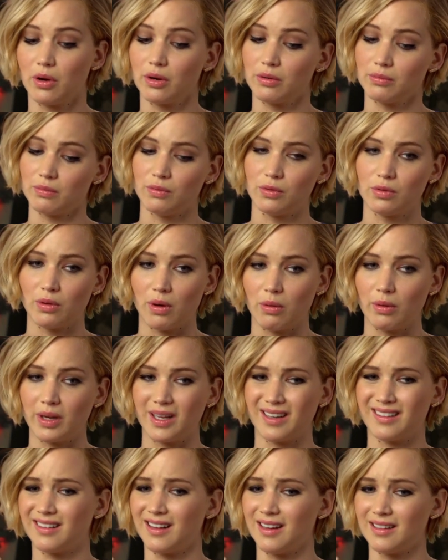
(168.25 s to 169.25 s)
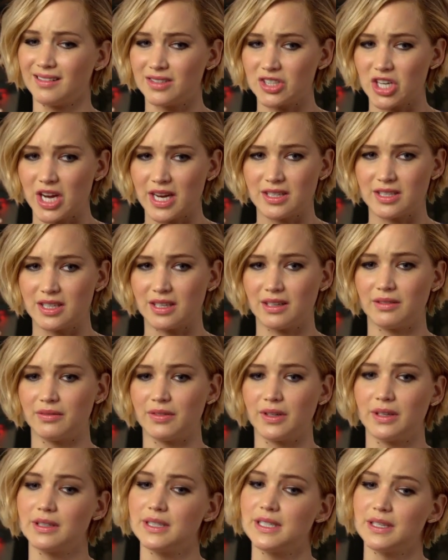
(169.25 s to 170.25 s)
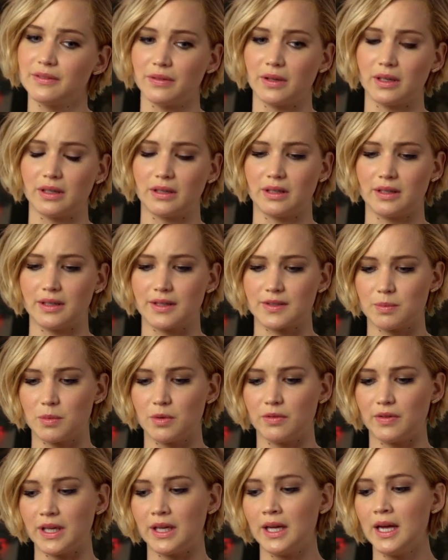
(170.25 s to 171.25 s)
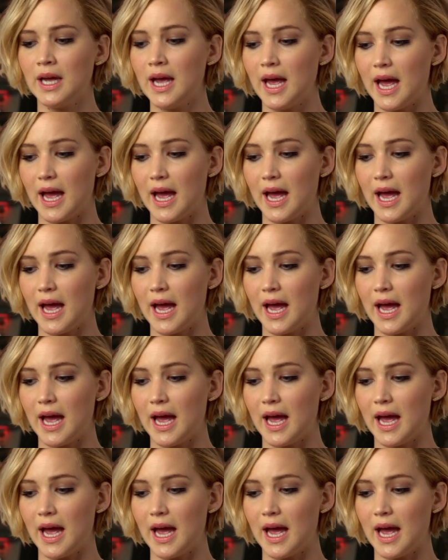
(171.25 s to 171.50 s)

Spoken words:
are growing and changing and are very different in this movie.